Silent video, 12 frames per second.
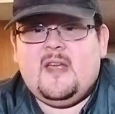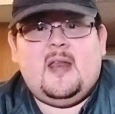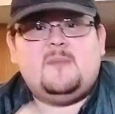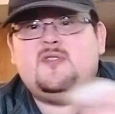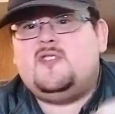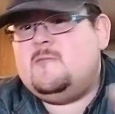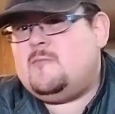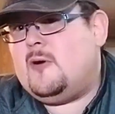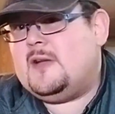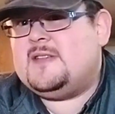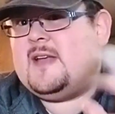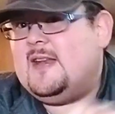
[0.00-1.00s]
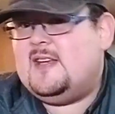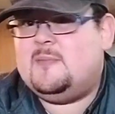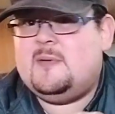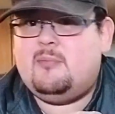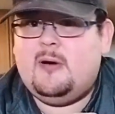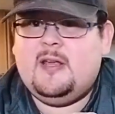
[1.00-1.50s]
and I'm super excited to
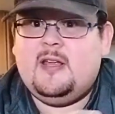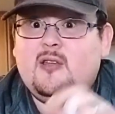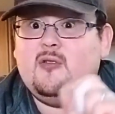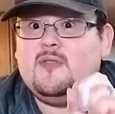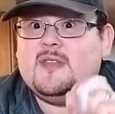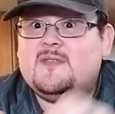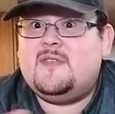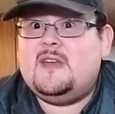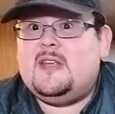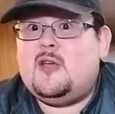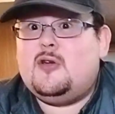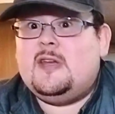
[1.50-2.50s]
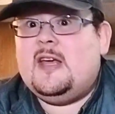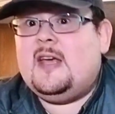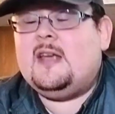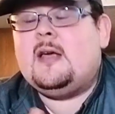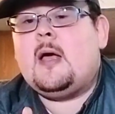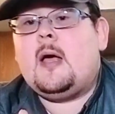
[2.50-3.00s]
be bringing you this video
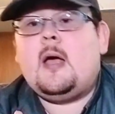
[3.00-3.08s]
today.